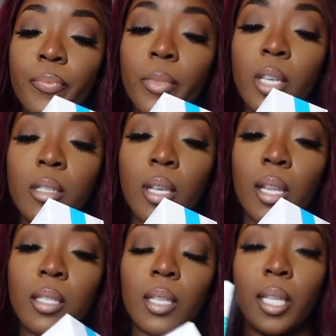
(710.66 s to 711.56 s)

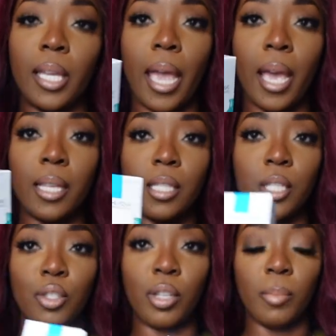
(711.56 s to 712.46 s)
salicylic
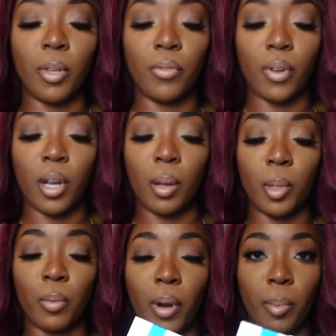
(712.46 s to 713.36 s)
acid treatment from
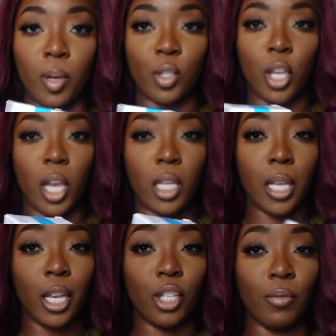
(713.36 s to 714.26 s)
La Roche-Posay, because
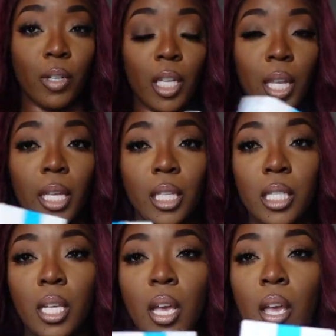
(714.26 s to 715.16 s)
I actually really like
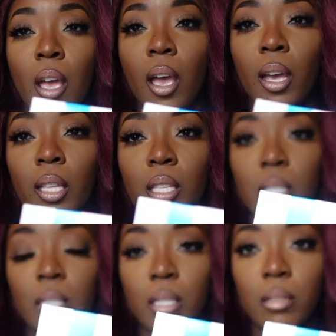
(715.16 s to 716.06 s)
this. I got
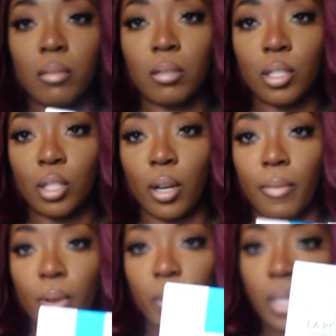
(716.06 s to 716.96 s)
this. I'm just gonna
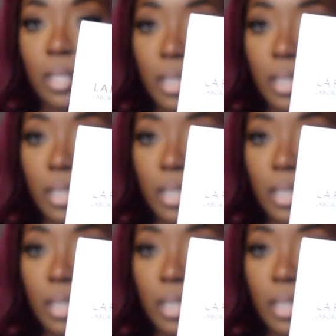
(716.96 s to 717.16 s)
focus.